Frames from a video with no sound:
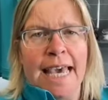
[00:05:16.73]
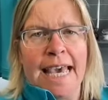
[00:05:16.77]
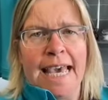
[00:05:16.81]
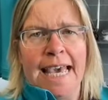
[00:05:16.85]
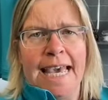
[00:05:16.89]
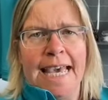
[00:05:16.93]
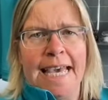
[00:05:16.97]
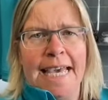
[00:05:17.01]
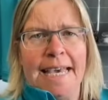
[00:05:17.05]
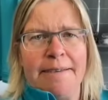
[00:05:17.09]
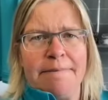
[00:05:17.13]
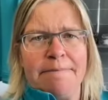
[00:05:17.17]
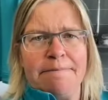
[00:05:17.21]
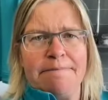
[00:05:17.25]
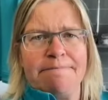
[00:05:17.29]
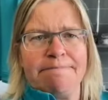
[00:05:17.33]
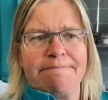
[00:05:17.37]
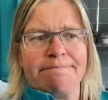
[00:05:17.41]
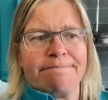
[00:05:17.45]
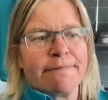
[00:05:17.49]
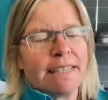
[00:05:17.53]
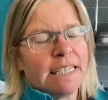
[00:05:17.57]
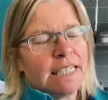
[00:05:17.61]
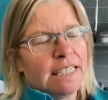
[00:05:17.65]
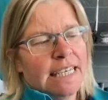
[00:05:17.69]

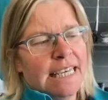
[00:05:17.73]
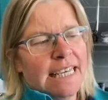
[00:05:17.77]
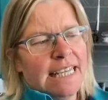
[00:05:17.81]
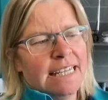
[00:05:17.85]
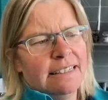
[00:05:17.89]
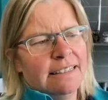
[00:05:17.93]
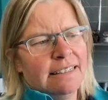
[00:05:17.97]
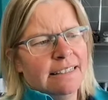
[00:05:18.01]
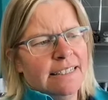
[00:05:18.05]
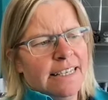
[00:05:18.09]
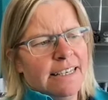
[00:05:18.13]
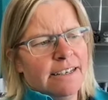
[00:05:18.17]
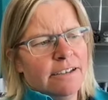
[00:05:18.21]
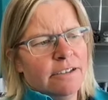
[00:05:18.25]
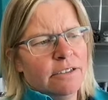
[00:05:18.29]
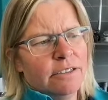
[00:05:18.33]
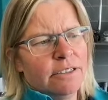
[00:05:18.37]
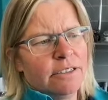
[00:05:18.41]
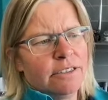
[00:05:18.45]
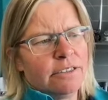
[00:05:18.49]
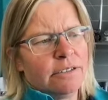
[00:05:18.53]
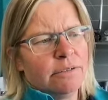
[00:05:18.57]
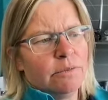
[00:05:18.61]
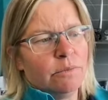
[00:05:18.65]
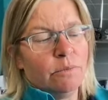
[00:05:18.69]
Um, anything
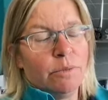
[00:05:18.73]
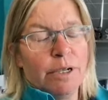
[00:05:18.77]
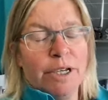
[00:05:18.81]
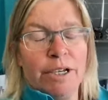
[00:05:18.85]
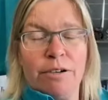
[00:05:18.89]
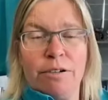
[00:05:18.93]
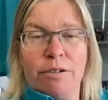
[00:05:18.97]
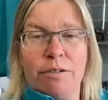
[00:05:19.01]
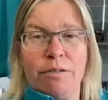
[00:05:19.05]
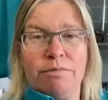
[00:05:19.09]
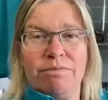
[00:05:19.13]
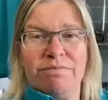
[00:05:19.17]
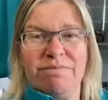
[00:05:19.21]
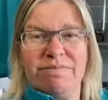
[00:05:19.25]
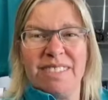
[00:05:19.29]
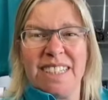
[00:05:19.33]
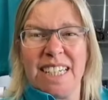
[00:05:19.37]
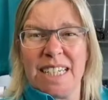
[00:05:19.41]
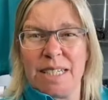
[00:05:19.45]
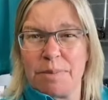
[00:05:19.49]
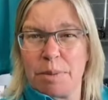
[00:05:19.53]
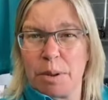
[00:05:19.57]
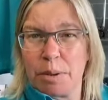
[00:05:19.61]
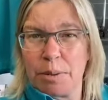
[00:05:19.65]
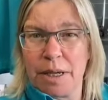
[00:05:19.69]
else? Well,
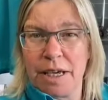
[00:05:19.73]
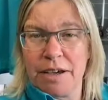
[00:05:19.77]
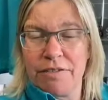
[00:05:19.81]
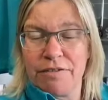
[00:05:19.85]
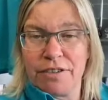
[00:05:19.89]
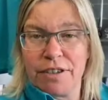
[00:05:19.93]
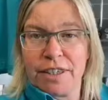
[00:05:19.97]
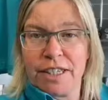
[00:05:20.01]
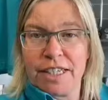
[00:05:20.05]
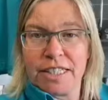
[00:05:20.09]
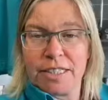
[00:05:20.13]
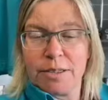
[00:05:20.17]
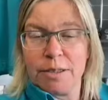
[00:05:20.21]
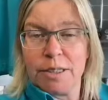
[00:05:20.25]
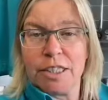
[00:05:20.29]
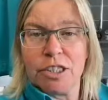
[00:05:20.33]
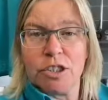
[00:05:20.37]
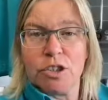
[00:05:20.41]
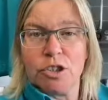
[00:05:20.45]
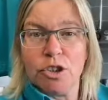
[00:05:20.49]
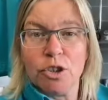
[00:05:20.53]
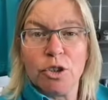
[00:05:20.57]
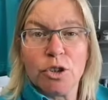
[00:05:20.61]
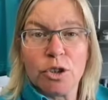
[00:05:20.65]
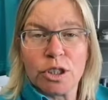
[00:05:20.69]
that's probably it for this week's
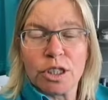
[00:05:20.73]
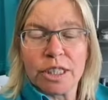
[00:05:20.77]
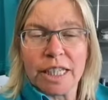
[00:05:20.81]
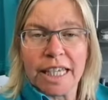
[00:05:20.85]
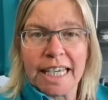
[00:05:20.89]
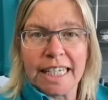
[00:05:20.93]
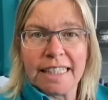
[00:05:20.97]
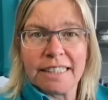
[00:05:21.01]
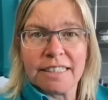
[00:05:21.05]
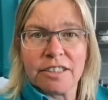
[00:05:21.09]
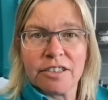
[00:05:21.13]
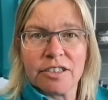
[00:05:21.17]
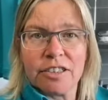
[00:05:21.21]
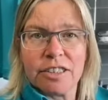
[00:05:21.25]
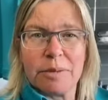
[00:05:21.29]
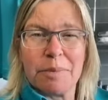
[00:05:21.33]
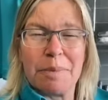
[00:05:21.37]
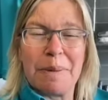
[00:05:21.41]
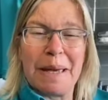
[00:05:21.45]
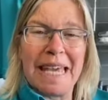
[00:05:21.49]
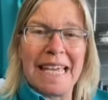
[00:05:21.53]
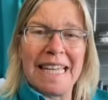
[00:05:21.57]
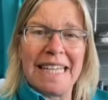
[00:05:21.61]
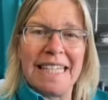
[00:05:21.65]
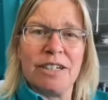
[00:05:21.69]
newsletter.
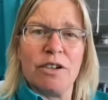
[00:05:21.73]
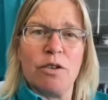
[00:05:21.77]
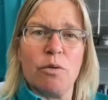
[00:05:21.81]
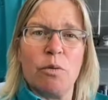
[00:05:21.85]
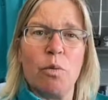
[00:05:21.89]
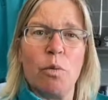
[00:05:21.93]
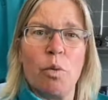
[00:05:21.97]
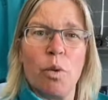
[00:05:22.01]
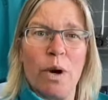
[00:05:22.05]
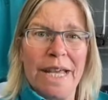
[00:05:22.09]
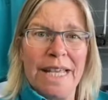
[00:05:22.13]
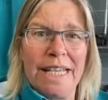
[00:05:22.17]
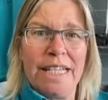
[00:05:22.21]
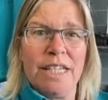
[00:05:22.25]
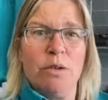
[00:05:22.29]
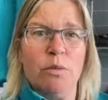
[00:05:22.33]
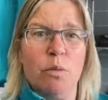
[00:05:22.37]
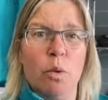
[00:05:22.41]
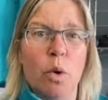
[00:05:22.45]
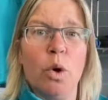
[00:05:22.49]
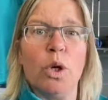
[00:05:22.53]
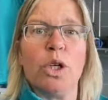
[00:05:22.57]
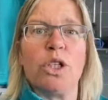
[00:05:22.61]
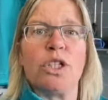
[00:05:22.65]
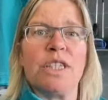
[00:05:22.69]
Depending on when you
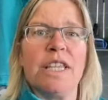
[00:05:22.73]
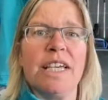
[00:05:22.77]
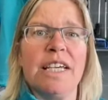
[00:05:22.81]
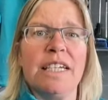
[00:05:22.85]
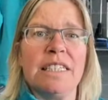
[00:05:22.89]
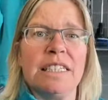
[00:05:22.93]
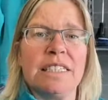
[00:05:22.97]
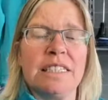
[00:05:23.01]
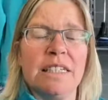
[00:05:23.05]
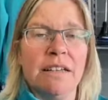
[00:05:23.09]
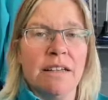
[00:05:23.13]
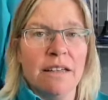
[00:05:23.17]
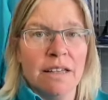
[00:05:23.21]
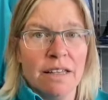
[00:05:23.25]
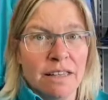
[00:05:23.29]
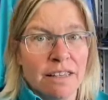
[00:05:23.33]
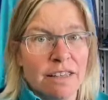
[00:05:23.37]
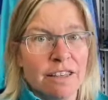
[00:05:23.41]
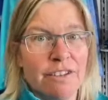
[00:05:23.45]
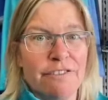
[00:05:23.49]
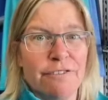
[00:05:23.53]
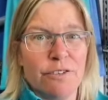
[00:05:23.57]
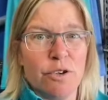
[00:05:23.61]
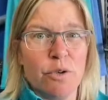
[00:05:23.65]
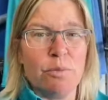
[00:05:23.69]
watch this,
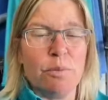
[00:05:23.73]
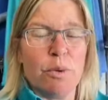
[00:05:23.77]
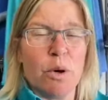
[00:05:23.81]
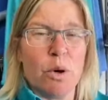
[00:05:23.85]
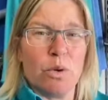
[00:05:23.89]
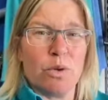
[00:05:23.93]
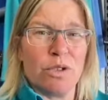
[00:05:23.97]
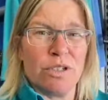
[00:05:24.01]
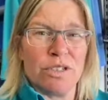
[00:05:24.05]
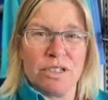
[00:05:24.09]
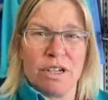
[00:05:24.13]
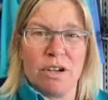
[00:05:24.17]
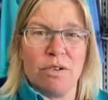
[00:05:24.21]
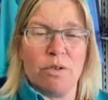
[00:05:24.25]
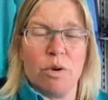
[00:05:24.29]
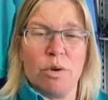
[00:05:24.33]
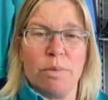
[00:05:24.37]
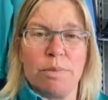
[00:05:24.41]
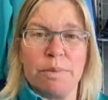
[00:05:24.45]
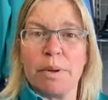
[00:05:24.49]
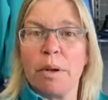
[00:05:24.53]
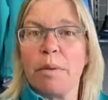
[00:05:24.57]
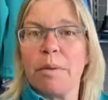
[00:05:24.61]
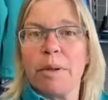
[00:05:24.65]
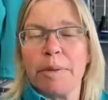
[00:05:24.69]
the football result will
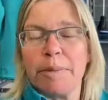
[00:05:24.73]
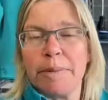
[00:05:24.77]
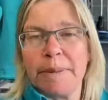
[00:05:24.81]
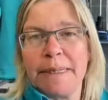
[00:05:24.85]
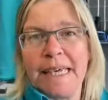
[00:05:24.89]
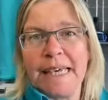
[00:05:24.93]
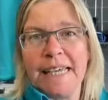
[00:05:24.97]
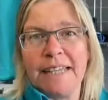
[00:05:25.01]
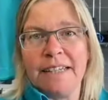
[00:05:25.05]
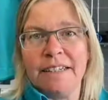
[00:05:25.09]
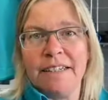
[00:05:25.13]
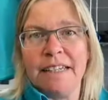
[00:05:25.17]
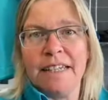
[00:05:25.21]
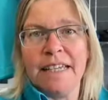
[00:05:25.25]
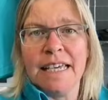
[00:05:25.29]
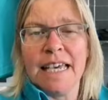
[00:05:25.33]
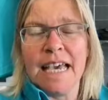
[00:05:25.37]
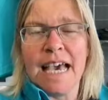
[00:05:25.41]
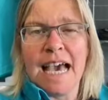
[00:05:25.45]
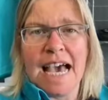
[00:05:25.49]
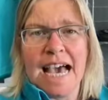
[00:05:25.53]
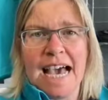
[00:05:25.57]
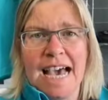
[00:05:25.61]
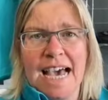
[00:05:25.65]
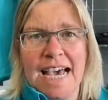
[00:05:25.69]
probably be in,
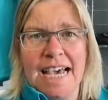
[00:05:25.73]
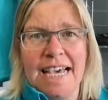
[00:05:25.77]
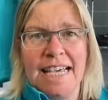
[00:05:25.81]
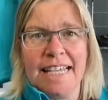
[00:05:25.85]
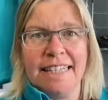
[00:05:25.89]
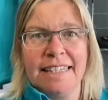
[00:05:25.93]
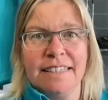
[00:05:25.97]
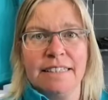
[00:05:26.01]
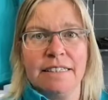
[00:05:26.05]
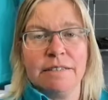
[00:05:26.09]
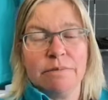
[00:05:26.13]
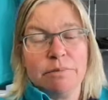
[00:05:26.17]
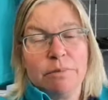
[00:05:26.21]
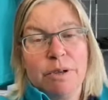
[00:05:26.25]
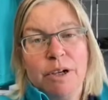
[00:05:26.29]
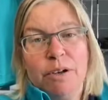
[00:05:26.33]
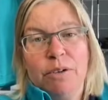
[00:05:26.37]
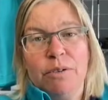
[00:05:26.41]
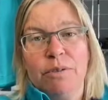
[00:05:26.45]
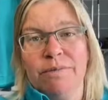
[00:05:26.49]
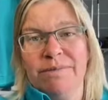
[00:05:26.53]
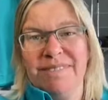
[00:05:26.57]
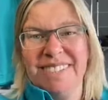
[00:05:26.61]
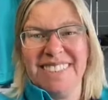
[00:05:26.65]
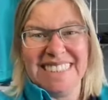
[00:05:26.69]
and
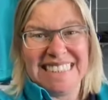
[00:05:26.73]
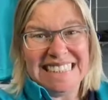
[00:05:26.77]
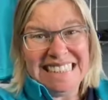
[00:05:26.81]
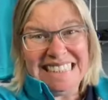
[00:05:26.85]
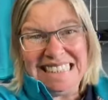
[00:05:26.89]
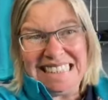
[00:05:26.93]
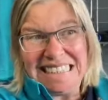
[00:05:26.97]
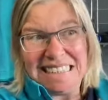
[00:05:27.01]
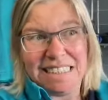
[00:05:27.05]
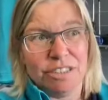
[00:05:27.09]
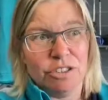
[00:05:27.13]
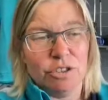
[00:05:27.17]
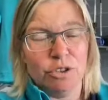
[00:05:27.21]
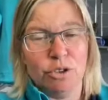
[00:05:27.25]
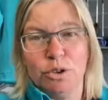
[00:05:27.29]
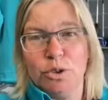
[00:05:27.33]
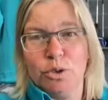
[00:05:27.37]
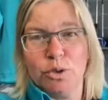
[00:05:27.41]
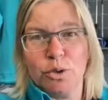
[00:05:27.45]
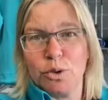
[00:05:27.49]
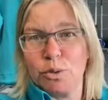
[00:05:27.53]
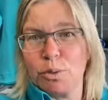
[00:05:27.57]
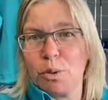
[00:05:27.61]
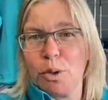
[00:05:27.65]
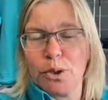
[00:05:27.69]
well, who
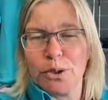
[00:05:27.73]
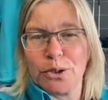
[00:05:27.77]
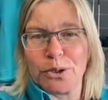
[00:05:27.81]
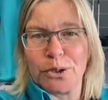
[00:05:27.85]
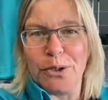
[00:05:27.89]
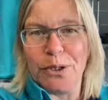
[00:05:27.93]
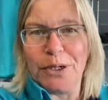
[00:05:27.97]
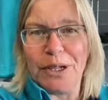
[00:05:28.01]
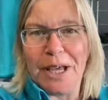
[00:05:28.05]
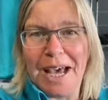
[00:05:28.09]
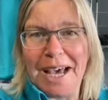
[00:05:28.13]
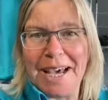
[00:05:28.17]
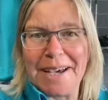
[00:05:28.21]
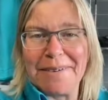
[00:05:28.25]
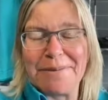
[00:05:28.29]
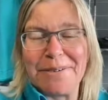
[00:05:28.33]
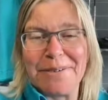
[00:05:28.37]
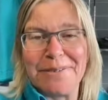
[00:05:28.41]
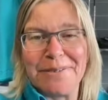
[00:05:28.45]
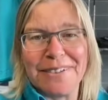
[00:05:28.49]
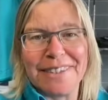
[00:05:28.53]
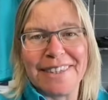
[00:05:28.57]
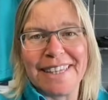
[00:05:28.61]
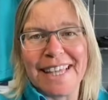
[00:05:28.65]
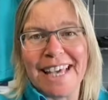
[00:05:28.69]
knows what's going to
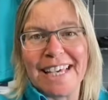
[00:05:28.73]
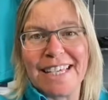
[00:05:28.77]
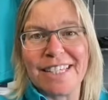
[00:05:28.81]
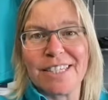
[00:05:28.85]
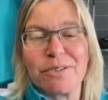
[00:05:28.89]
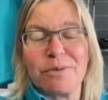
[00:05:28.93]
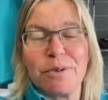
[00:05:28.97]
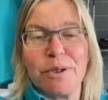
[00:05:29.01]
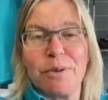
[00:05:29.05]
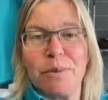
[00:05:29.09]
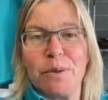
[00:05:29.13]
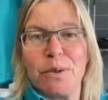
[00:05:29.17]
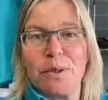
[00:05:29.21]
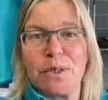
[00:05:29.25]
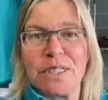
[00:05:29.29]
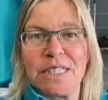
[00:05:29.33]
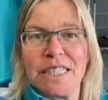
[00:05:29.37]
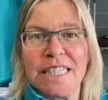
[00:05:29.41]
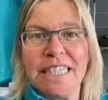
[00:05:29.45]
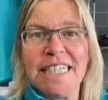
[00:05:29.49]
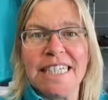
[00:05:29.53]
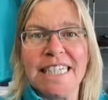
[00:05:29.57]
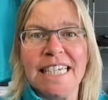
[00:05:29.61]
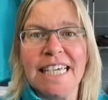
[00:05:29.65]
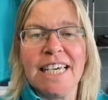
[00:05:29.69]
happen with that. So we will
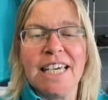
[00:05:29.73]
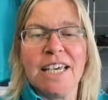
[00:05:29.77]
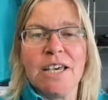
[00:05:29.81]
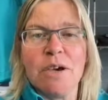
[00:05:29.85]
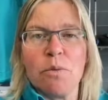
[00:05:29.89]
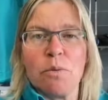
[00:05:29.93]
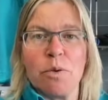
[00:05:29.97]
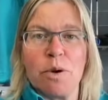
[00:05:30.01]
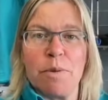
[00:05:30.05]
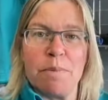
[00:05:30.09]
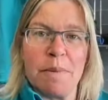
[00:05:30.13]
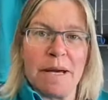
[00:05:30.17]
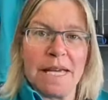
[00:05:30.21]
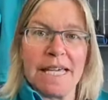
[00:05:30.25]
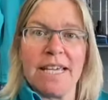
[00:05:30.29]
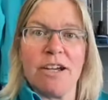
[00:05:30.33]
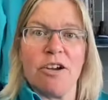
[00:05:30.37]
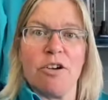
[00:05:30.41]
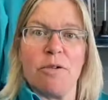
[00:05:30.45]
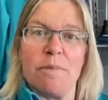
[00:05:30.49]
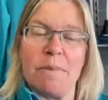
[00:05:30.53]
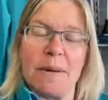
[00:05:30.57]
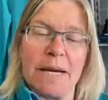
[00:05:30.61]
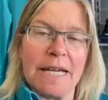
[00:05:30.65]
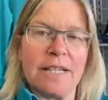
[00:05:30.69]
see. We might
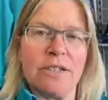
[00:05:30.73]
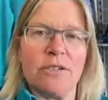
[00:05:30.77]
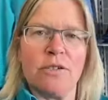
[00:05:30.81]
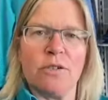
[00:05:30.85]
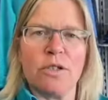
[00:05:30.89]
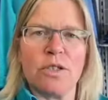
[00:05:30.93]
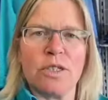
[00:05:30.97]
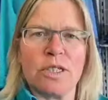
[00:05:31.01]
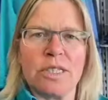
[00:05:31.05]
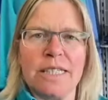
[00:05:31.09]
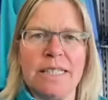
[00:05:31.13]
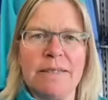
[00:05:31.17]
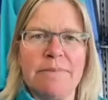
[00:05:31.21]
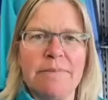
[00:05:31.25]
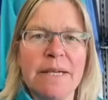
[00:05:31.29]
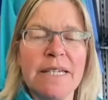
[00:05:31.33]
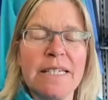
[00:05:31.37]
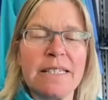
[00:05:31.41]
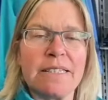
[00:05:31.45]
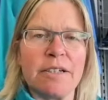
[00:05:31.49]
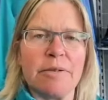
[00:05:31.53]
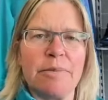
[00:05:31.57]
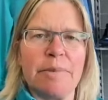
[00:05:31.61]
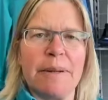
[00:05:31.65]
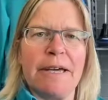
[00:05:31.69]
or might not see
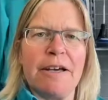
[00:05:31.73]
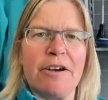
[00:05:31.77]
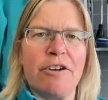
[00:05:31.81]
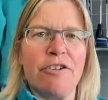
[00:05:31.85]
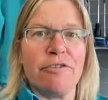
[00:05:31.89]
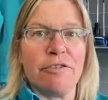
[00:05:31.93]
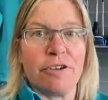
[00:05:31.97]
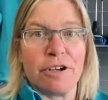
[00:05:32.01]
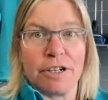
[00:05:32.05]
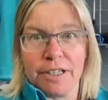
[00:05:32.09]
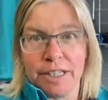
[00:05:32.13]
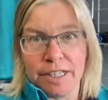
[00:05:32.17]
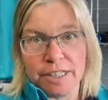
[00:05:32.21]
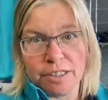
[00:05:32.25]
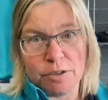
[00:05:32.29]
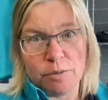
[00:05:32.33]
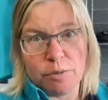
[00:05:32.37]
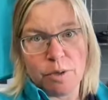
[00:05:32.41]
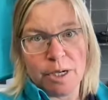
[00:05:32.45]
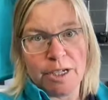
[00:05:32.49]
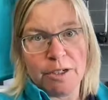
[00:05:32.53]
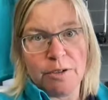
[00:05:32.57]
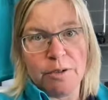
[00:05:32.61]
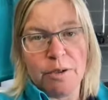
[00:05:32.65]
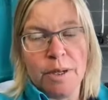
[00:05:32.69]
Mr. Bell for a little
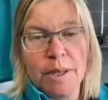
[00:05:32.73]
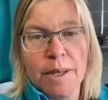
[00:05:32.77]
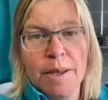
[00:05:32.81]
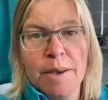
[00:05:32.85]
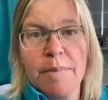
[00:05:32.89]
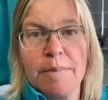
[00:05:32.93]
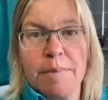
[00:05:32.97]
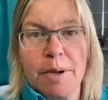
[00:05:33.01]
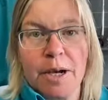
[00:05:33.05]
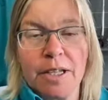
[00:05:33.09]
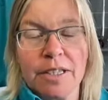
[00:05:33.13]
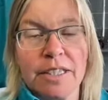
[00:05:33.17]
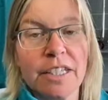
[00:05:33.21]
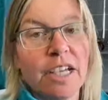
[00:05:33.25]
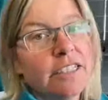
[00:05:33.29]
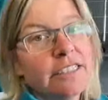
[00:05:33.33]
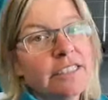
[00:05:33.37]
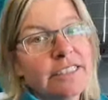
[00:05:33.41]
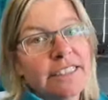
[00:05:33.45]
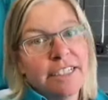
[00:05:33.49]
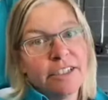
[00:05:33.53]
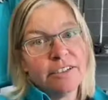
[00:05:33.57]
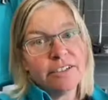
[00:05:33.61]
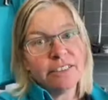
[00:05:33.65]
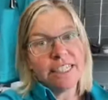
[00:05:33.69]
while. But
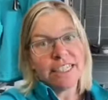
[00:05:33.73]
until